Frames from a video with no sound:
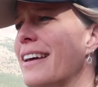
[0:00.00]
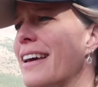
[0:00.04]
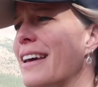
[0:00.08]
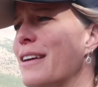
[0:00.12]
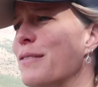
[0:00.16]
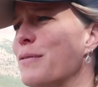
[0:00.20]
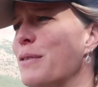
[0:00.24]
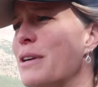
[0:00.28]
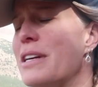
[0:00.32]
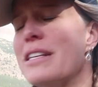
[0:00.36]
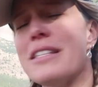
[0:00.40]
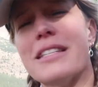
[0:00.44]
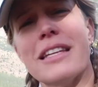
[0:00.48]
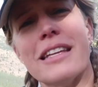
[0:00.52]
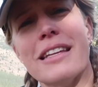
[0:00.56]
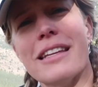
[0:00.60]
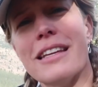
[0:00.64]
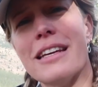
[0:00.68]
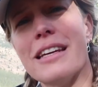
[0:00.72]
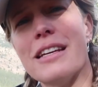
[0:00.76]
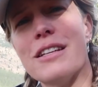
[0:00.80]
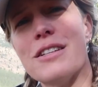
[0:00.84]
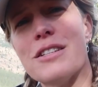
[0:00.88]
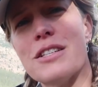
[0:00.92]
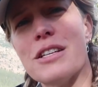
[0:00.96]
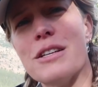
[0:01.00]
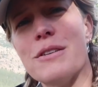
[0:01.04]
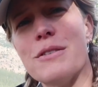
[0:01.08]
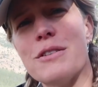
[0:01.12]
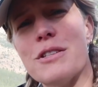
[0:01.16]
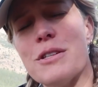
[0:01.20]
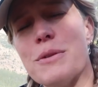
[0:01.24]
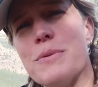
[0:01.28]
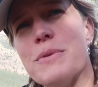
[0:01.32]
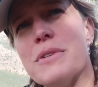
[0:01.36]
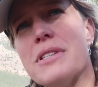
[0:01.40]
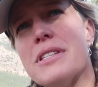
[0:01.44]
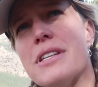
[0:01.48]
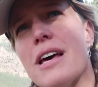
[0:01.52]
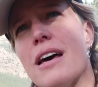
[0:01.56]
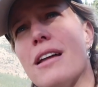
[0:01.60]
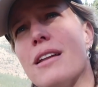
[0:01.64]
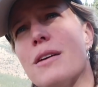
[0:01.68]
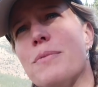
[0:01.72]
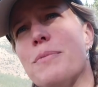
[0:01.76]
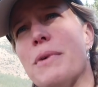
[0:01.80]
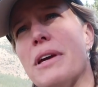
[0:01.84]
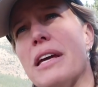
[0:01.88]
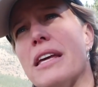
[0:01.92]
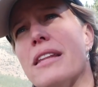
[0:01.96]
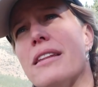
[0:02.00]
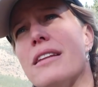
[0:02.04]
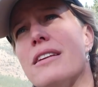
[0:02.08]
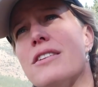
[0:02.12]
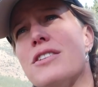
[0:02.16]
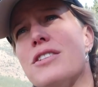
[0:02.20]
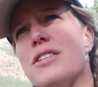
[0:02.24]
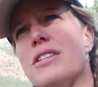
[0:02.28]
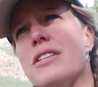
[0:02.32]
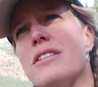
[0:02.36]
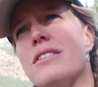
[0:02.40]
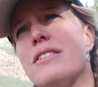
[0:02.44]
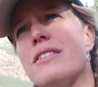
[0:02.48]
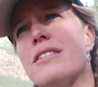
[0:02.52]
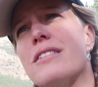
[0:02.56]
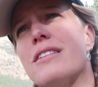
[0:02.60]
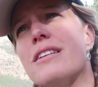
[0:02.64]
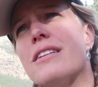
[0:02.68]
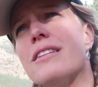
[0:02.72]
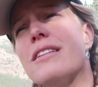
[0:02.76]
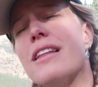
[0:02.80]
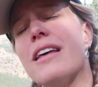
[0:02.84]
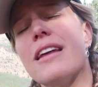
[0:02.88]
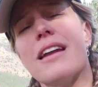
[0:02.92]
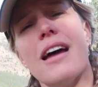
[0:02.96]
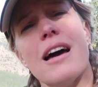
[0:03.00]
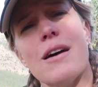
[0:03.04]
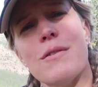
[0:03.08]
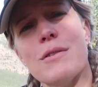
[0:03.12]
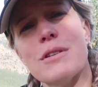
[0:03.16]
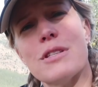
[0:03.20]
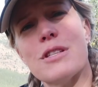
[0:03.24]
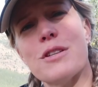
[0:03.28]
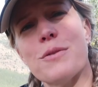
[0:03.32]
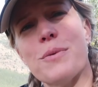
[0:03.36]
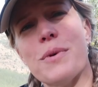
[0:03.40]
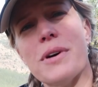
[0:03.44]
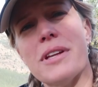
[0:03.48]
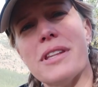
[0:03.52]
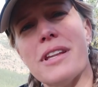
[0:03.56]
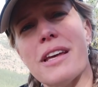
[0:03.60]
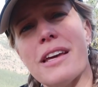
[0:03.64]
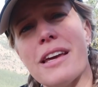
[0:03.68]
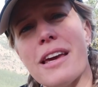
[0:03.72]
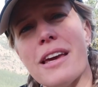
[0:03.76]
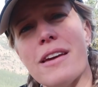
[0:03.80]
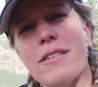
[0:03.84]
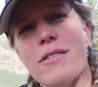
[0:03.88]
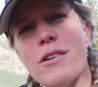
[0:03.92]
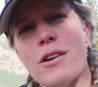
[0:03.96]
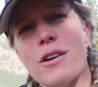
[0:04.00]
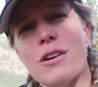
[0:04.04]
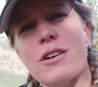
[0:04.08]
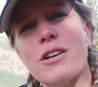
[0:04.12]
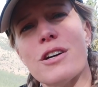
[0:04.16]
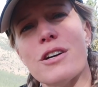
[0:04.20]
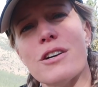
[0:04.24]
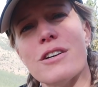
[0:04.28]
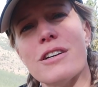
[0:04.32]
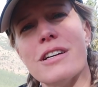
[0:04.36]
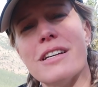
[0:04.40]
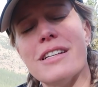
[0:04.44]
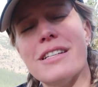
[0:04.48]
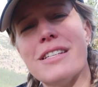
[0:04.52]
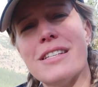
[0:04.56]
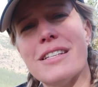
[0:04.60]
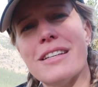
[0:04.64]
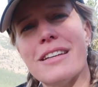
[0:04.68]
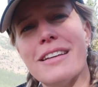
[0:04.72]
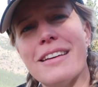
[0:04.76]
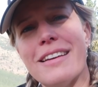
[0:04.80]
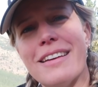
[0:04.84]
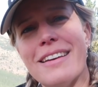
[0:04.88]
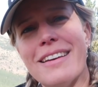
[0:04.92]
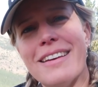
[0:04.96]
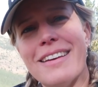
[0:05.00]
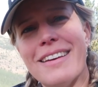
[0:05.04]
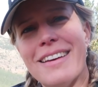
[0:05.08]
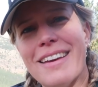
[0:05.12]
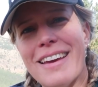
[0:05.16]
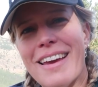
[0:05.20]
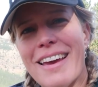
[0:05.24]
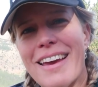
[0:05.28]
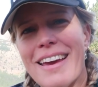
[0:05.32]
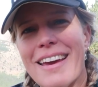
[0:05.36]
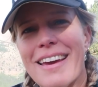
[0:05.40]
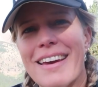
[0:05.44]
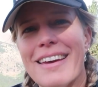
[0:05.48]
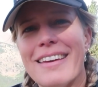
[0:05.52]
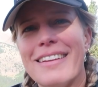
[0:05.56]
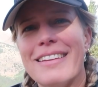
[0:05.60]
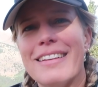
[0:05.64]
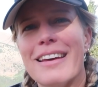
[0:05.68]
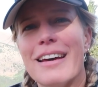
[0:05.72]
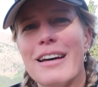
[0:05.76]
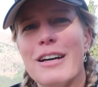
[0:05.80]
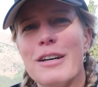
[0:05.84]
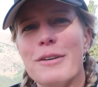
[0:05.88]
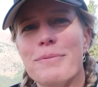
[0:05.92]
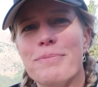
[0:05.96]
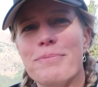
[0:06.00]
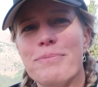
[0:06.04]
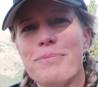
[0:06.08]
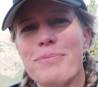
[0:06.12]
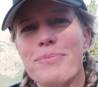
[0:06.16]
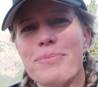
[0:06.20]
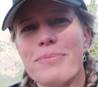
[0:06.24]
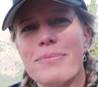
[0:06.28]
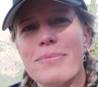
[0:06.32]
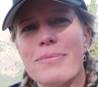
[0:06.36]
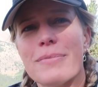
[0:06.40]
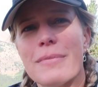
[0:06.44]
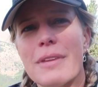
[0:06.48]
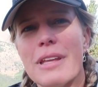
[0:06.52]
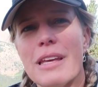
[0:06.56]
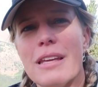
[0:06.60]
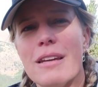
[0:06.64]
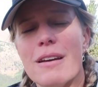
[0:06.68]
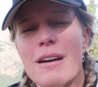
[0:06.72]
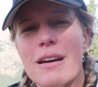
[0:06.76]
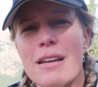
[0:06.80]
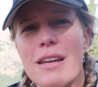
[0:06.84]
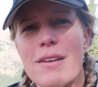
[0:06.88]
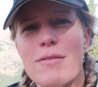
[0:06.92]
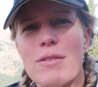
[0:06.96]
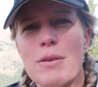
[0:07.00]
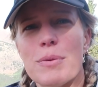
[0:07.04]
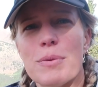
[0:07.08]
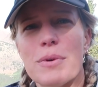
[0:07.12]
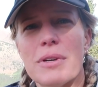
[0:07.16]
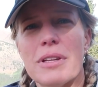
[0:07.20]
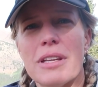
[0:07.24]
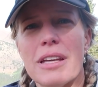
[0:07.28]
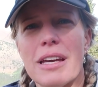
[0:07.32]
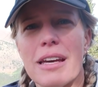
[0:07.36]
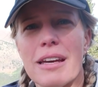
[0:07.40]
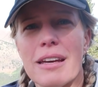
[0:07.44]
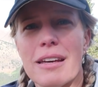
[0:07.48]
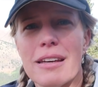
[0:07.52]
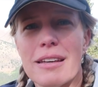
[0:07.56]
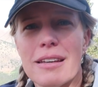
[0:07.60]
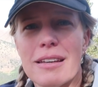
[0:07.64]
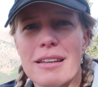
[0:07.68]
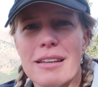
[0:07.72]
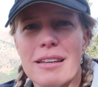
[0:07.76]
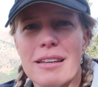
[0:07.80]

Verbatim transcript: And recently, she she was telling me that she's that I was the one that gave her courage, and um, you know I never really